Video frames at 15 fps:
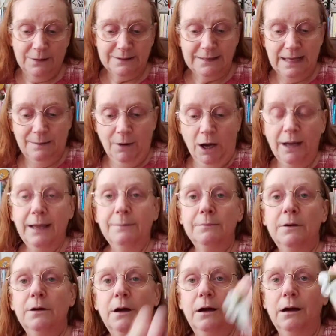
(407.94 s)
But I
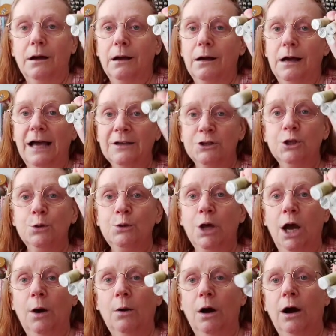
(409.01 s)
am, as you
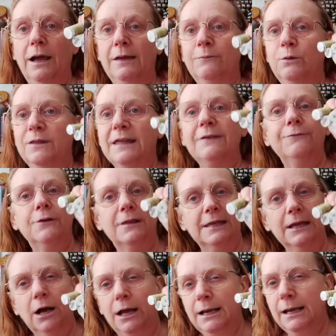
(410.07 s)
know, I am with
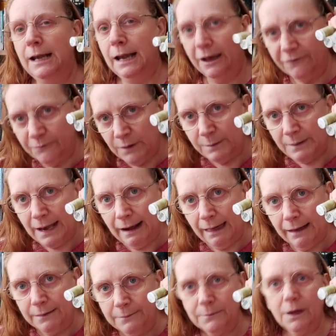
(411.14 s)
everything. I love my
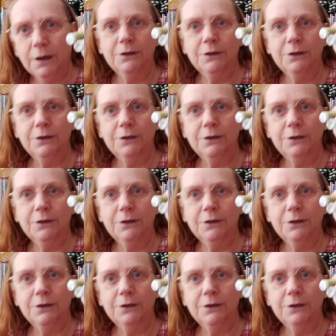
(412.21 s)
Metla.